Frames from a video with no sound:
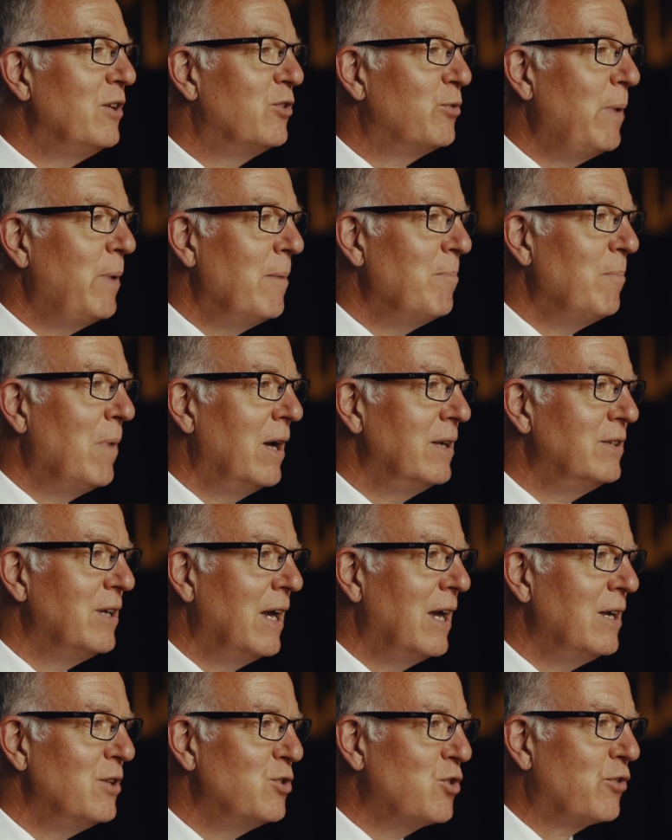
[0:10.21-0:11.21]
spend my
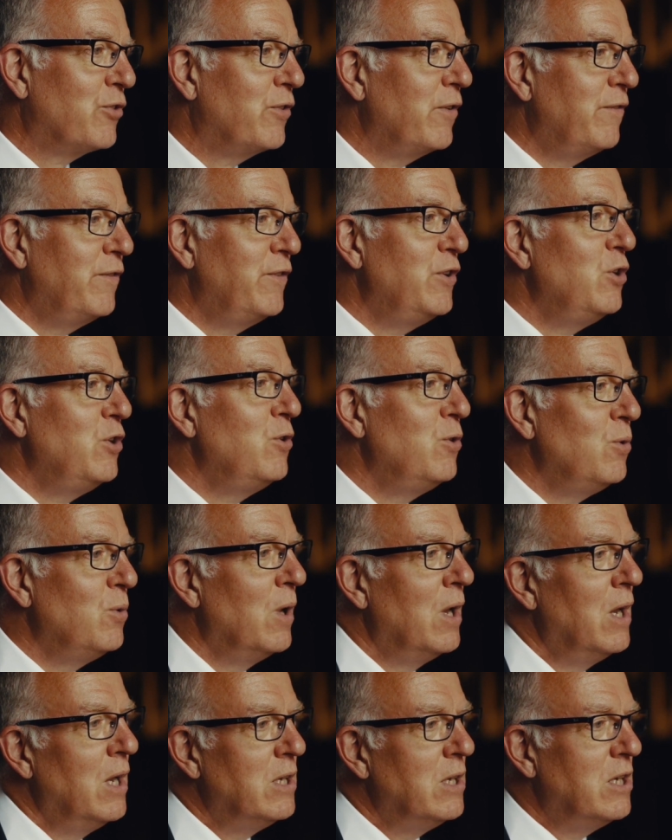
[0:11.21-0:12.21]
day just a few